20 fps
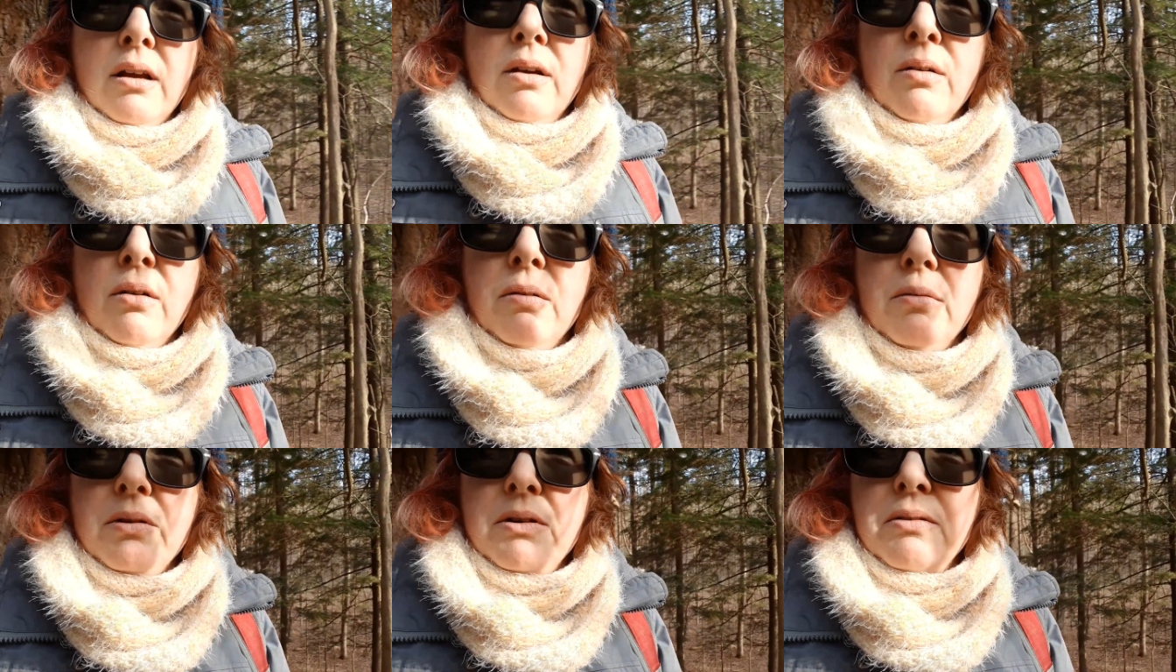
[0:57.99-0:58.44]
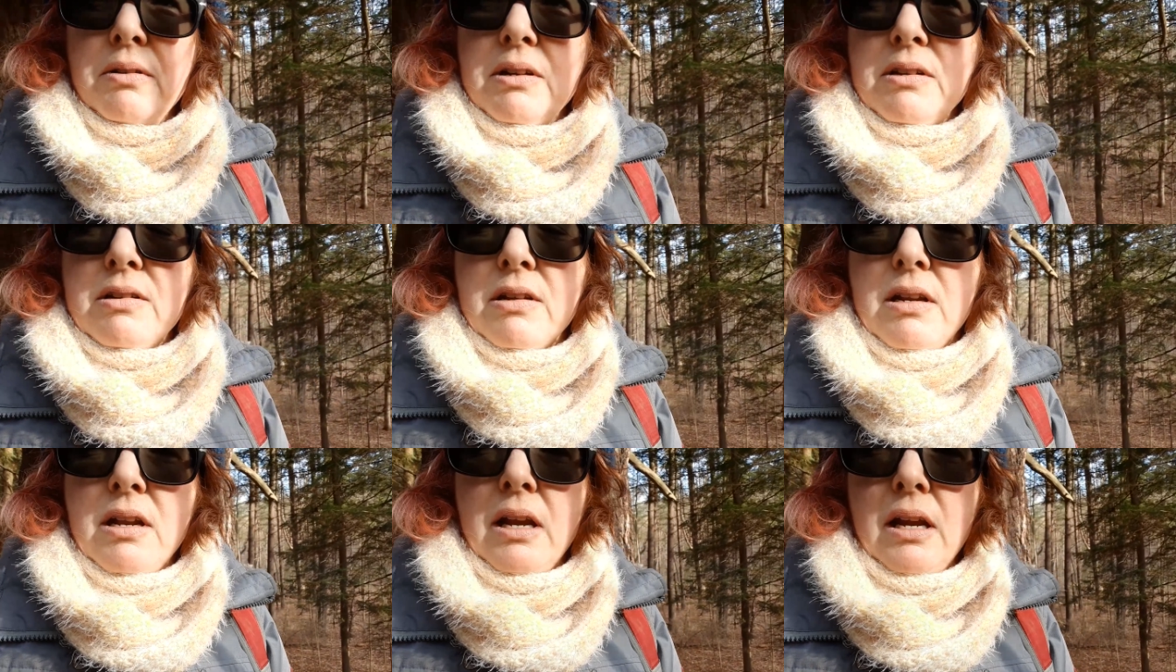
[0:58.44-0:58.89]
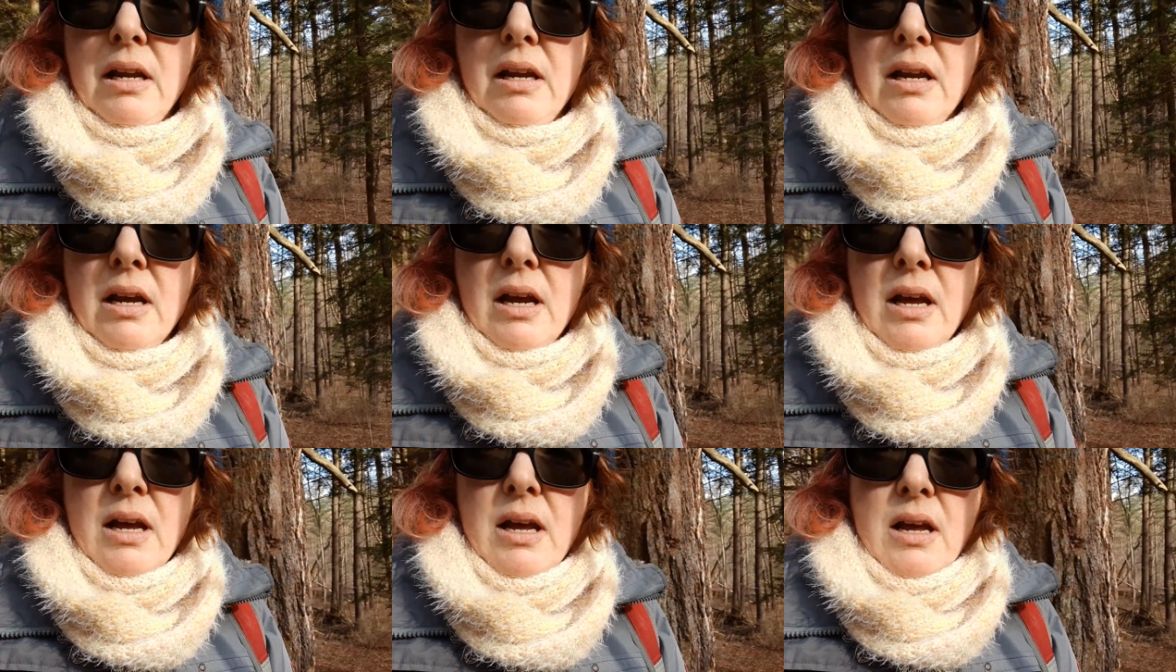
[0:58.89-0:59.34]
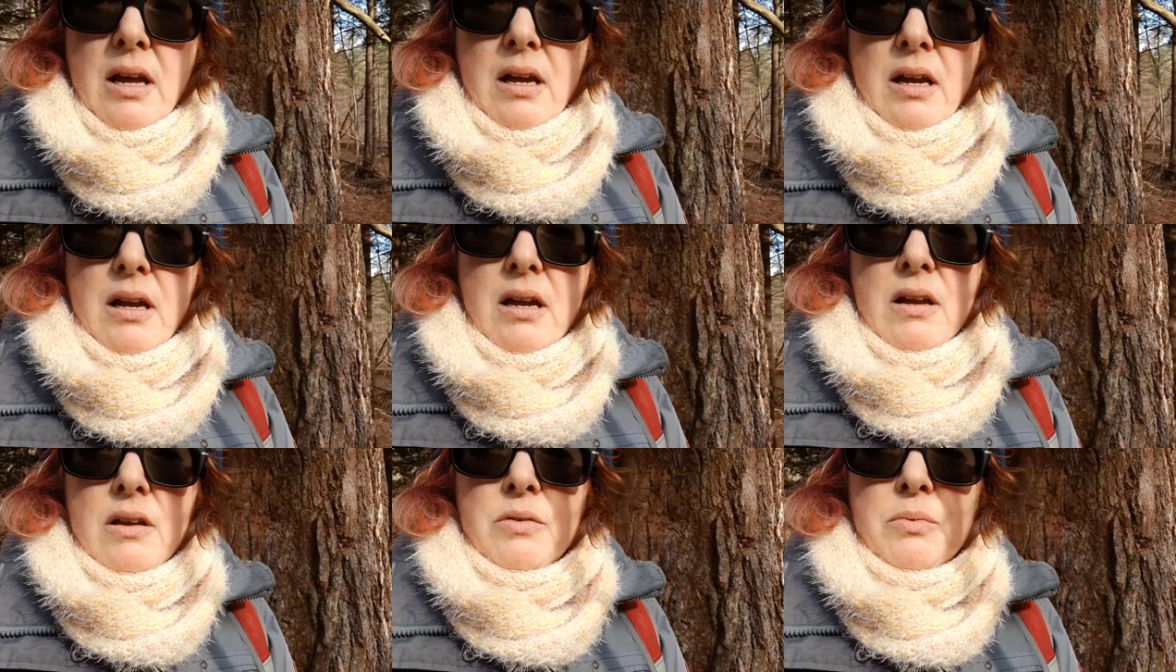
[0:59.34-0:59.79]
What we're doing today
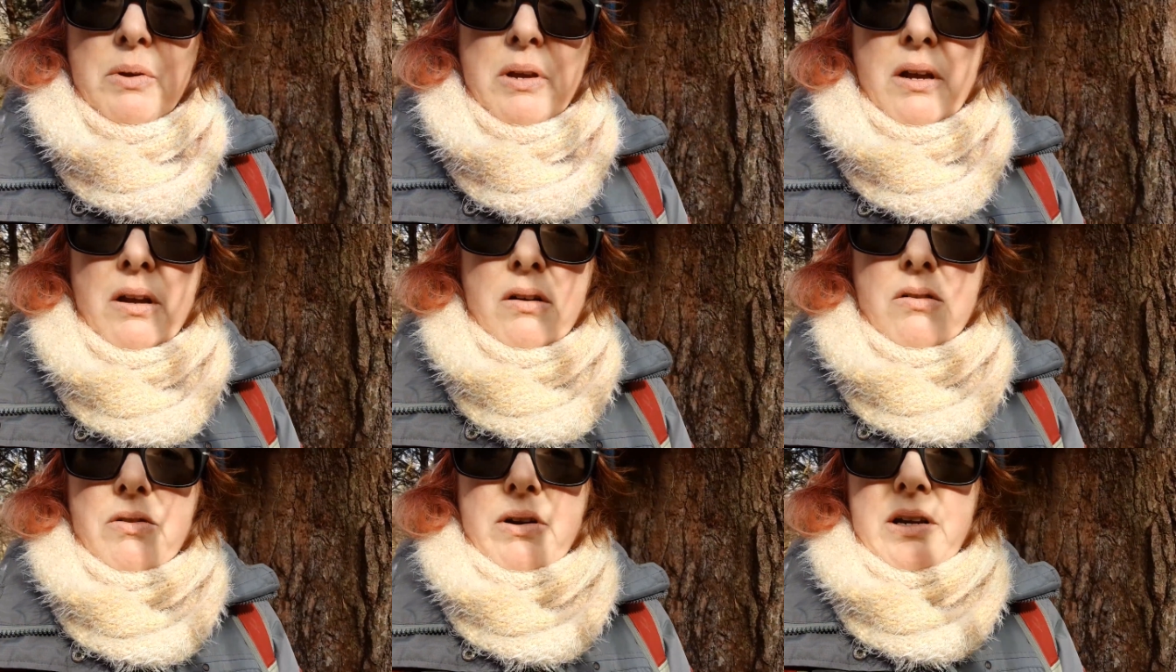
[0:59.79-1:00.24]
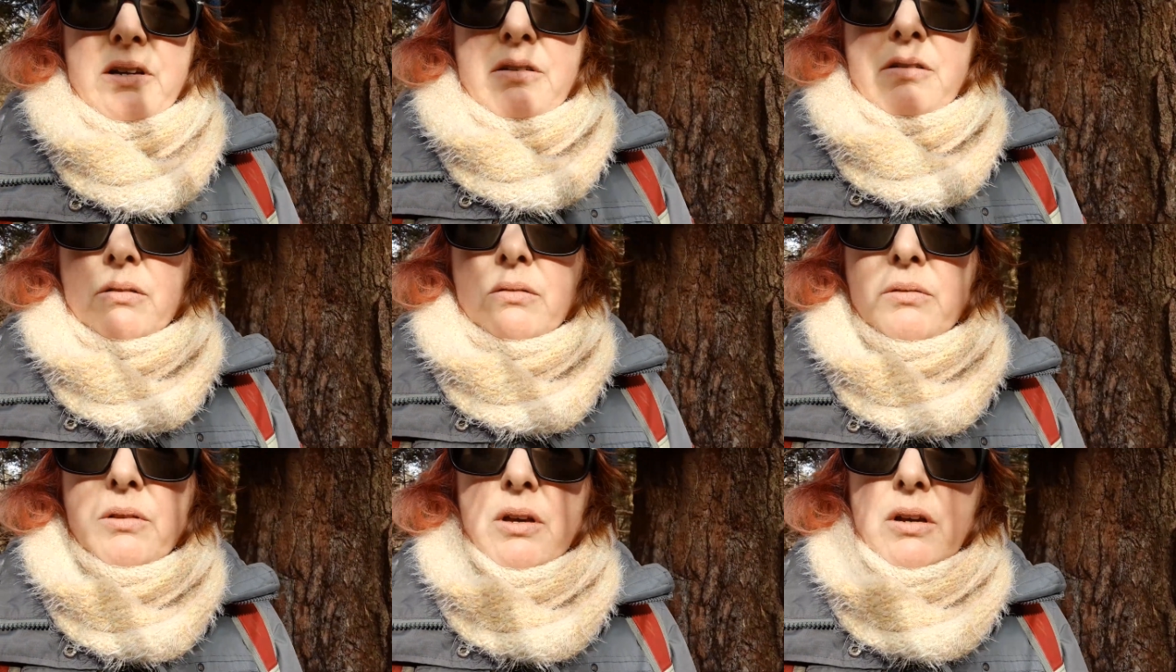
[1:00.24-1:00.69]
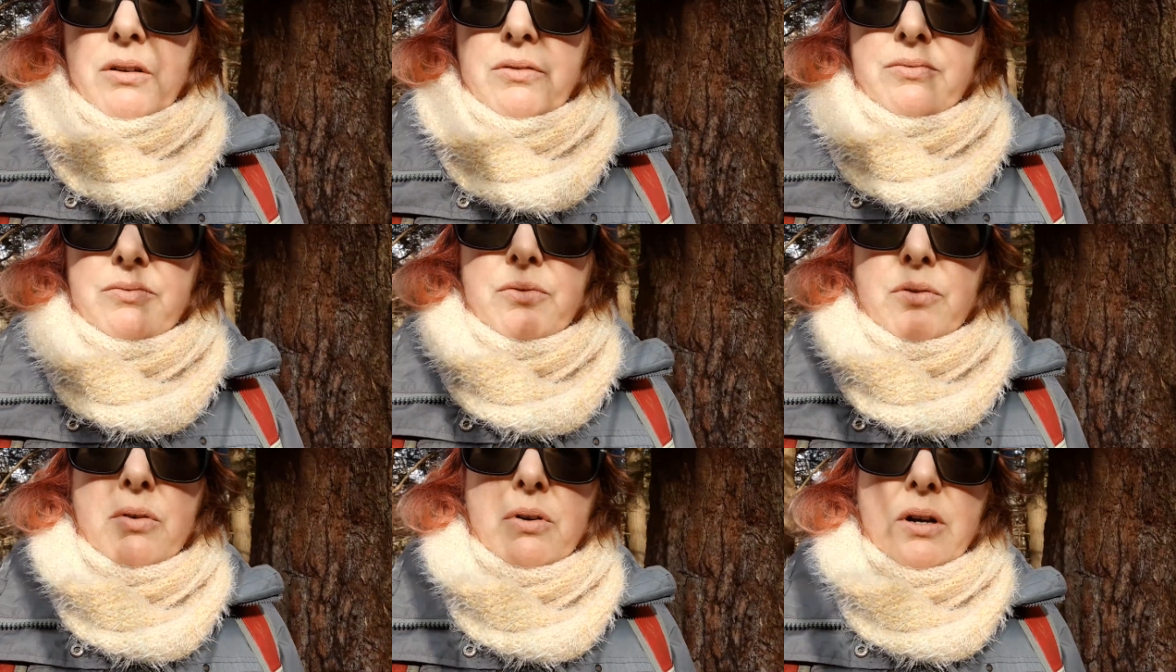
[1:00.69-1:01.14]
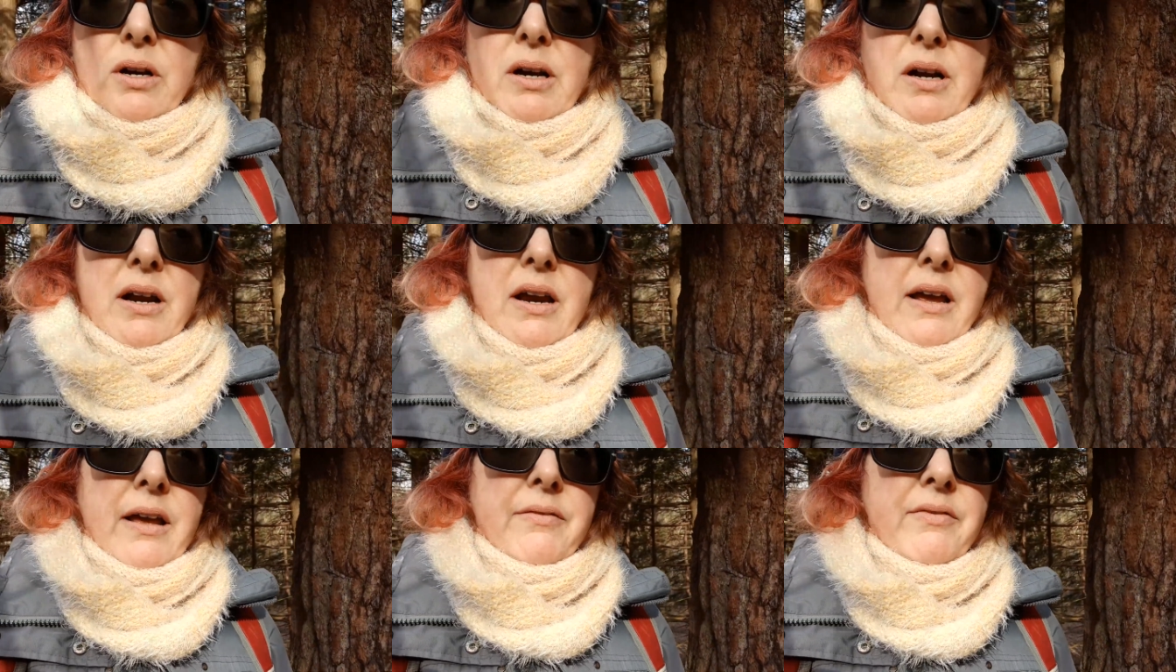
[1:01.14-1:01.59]
is we are going to look for
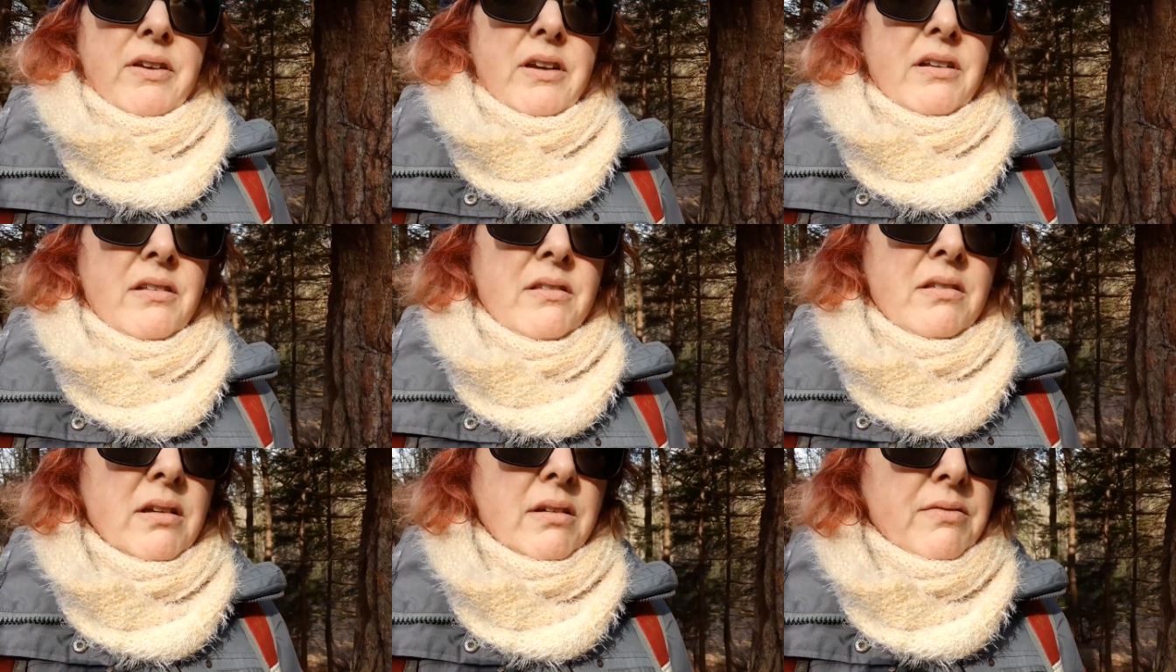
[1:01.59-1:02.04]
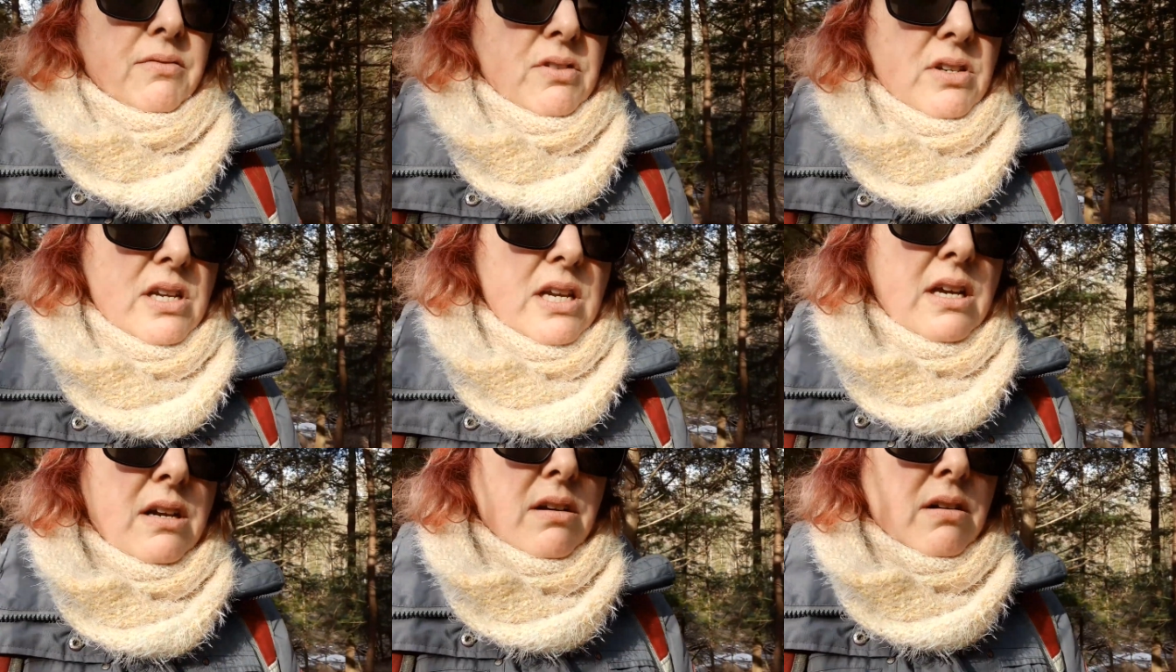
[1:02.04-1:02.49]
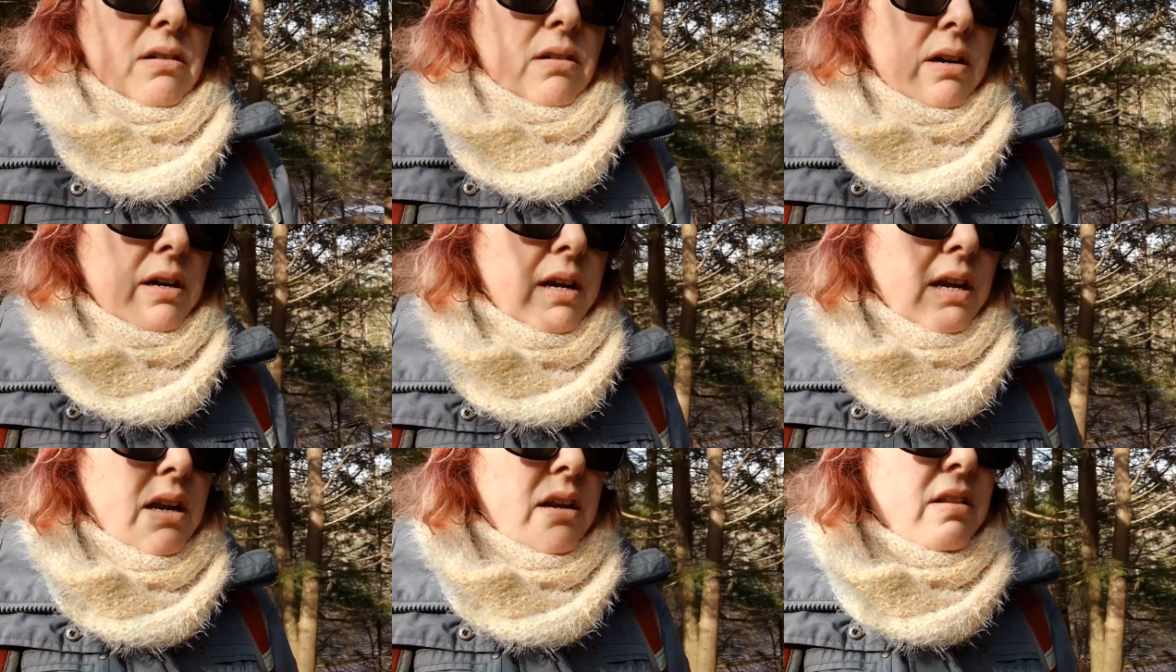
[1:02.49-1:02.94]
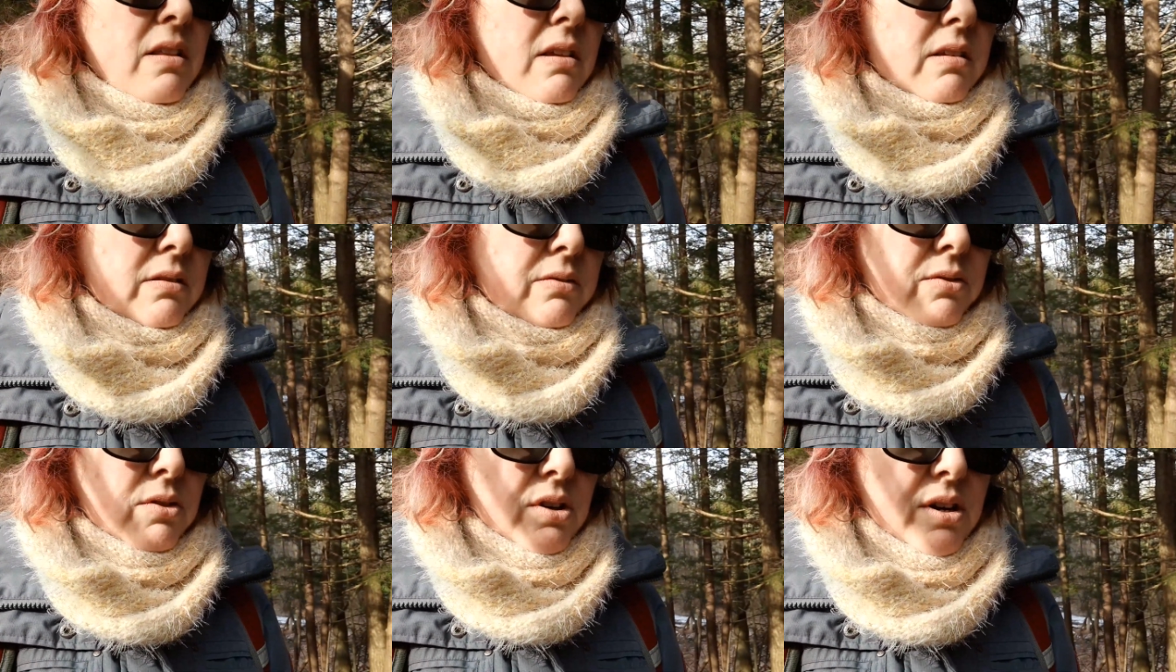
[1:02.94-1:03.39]
evidence of deer in
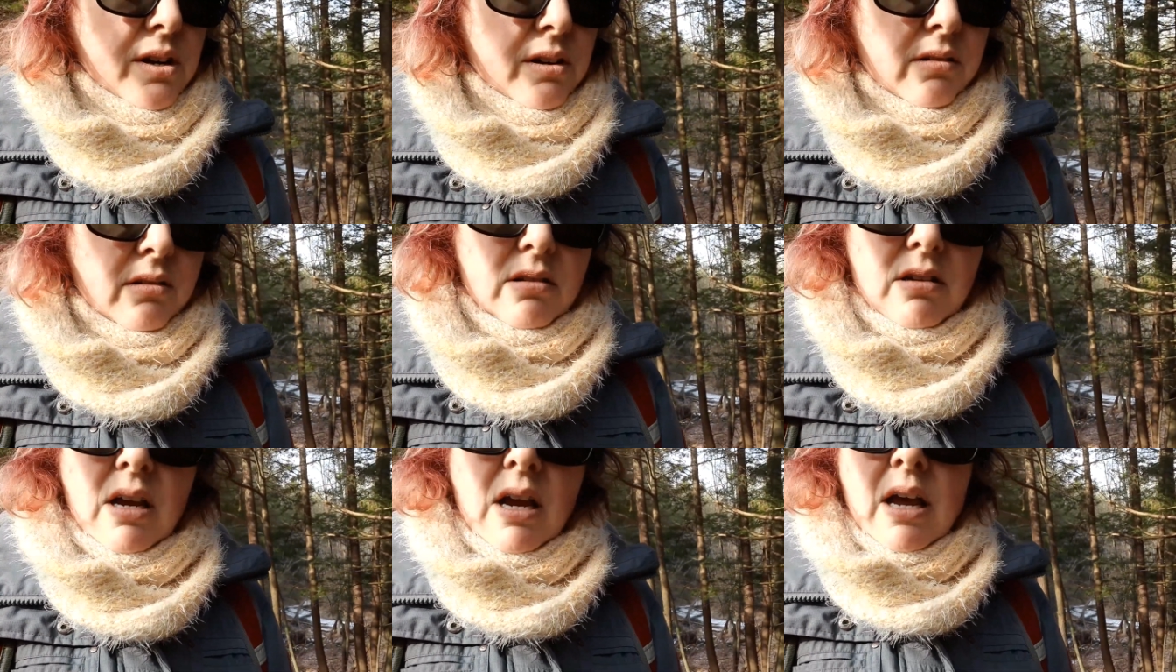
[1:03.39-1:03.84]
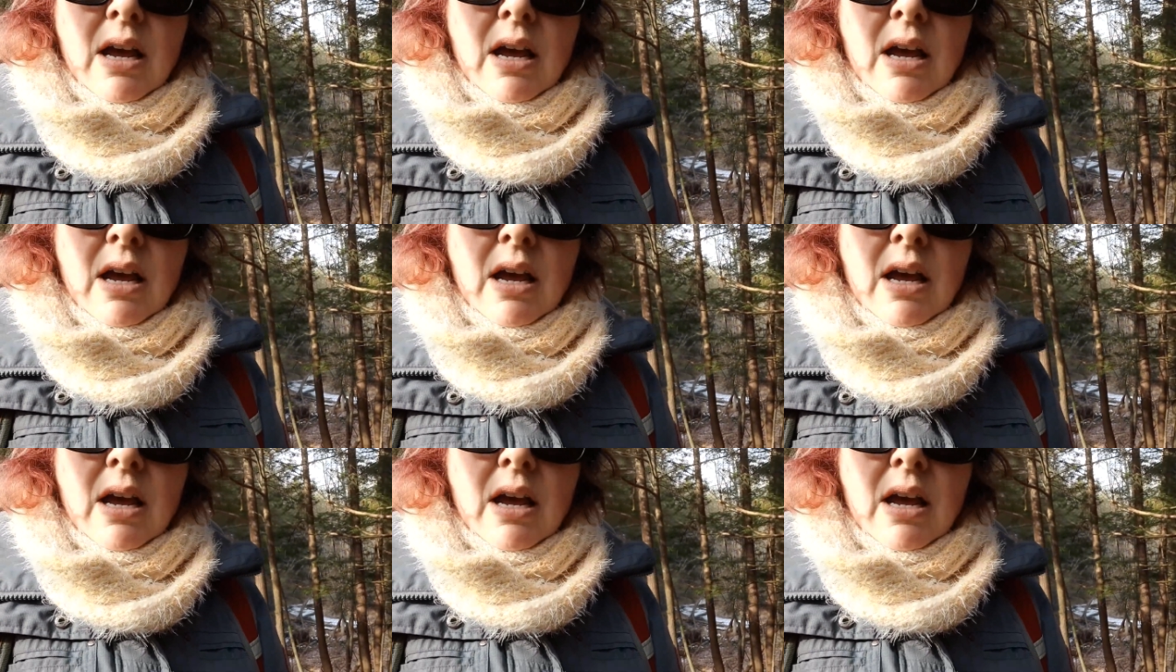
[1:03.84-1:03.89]
this forest.